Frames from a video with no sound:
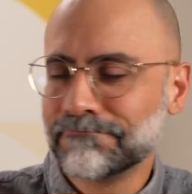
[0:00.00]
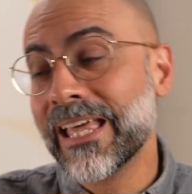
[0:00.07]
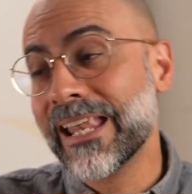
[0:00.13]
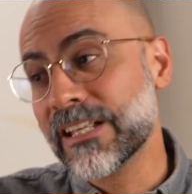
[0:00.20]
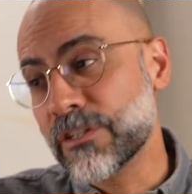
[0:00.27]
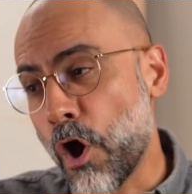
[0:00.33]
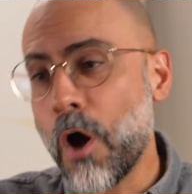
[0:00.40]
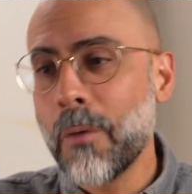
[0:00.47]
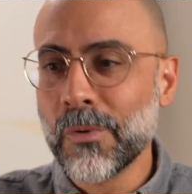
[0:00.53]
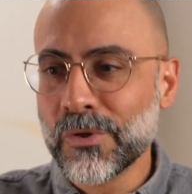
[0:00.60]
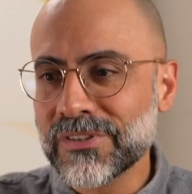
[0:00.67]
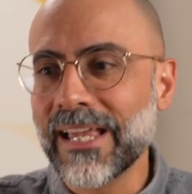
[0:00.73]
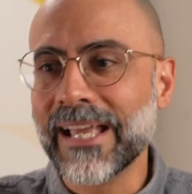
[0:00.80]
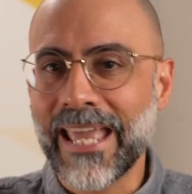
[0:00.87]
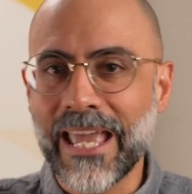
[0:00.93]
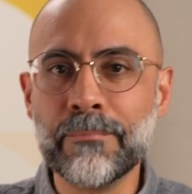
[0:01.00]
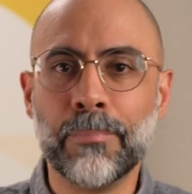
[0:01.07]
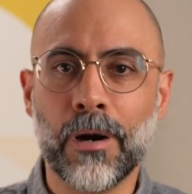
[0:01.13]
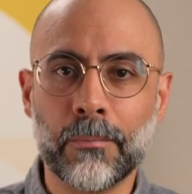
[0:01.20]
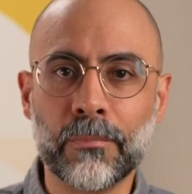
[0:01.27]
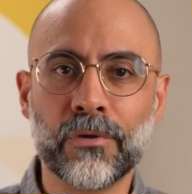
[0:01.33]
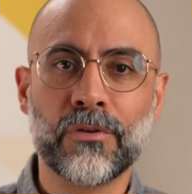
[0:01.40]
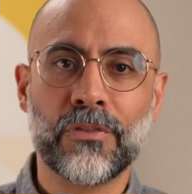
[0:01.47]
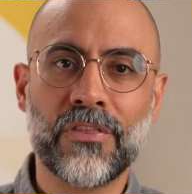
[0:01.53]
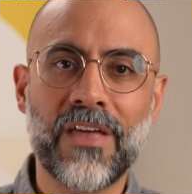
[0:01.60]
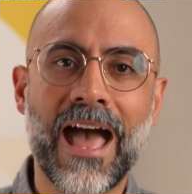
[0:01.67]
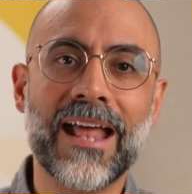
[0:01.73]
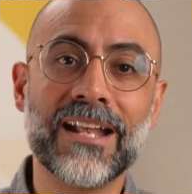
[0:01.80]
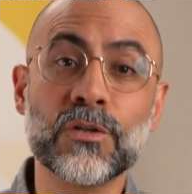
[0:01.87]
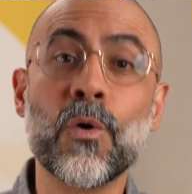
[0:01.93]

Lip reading: And it's almost like a bummer that it's